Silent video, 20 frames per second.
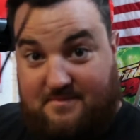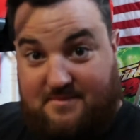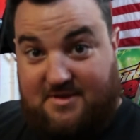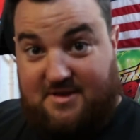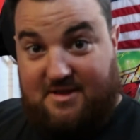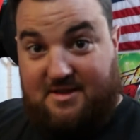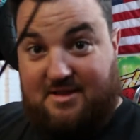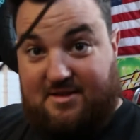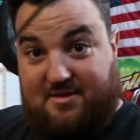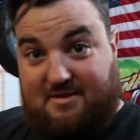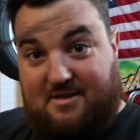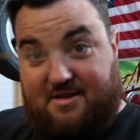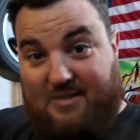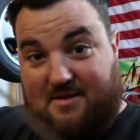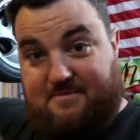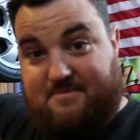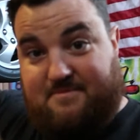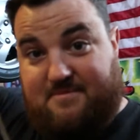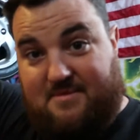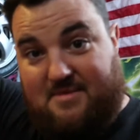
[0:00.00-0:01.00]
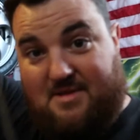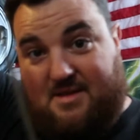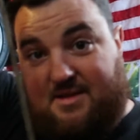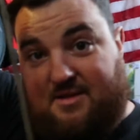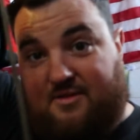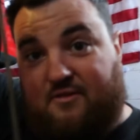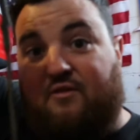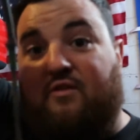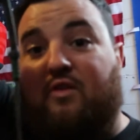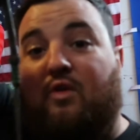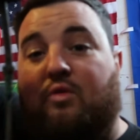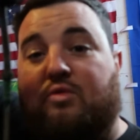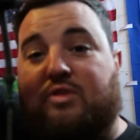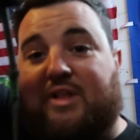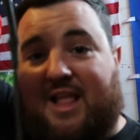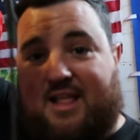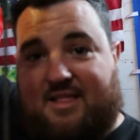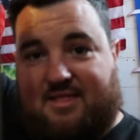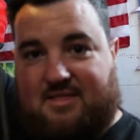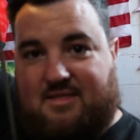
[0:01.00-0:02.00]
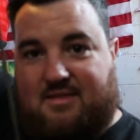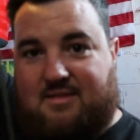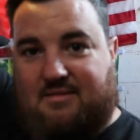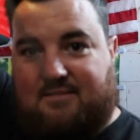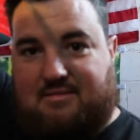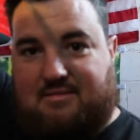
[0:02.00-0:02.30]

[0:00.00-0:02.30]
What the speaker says: See this here, full length